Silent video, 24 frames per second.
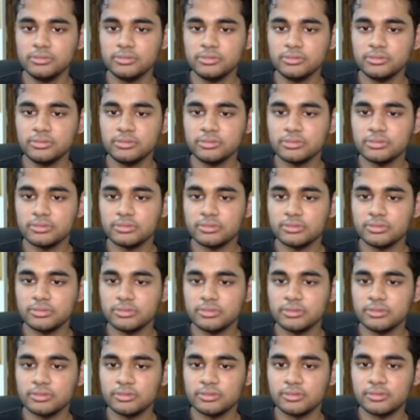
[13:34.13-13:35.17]

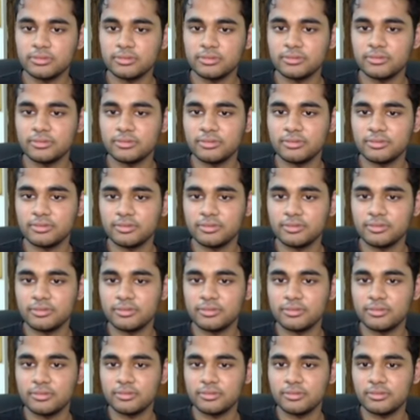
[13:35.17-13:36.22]

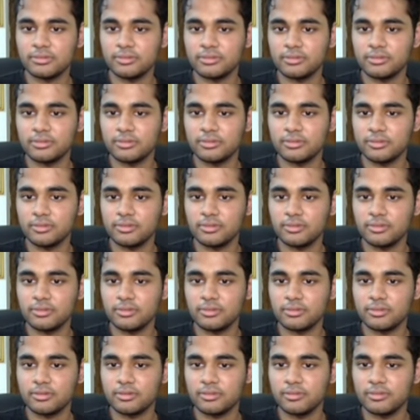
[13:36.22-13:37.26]

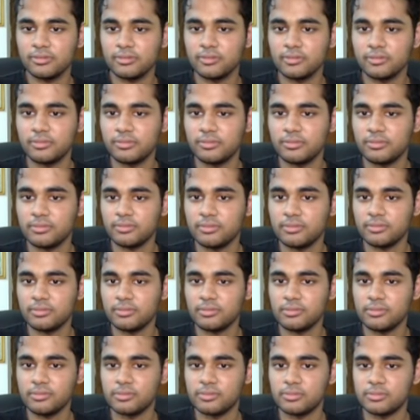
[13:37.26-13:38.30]

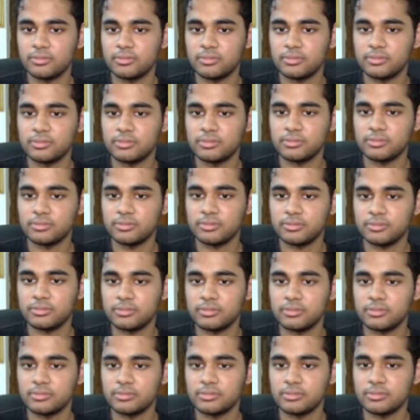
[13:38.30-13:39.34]

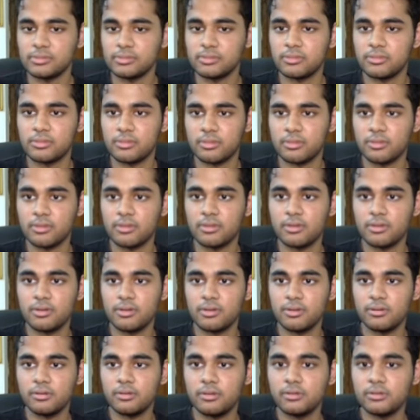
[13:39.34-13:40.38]

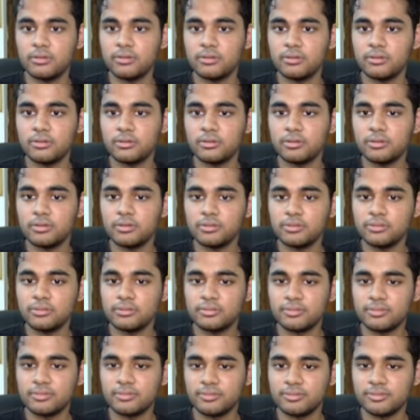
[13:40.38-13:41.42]

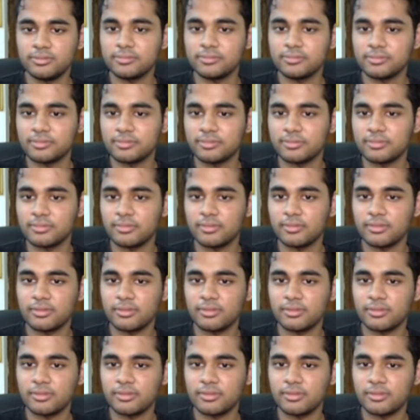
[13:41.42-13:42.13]
This person isn't speaking.